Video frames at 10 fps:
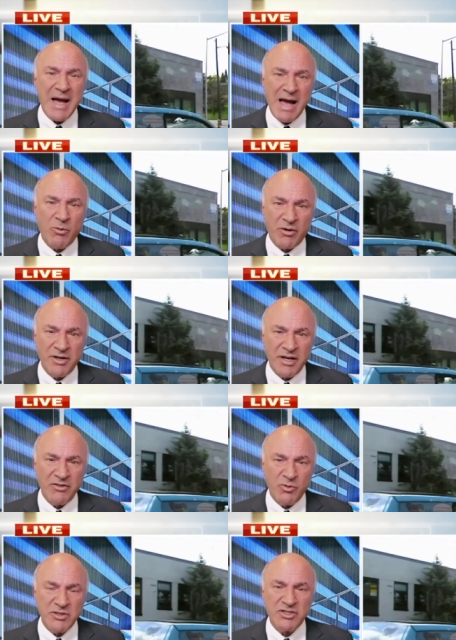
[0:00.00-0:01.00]
power. In
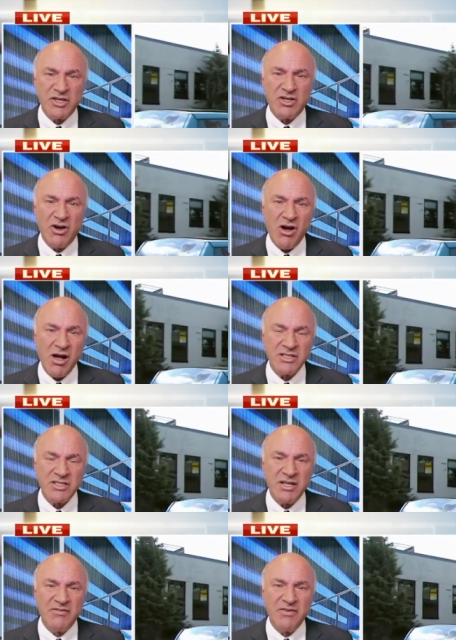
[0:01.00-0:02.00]
other words, the
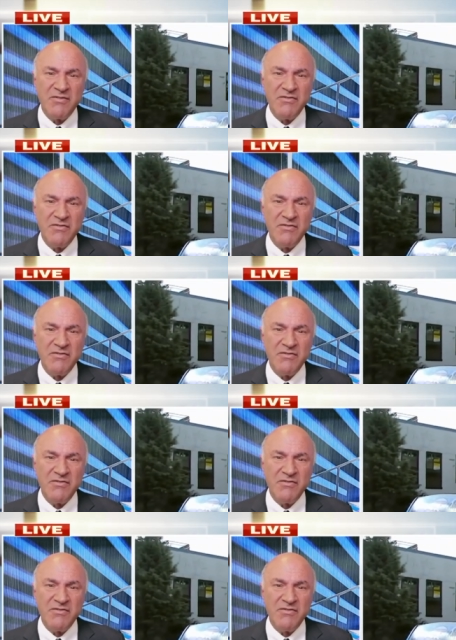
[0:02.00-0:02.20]
cost of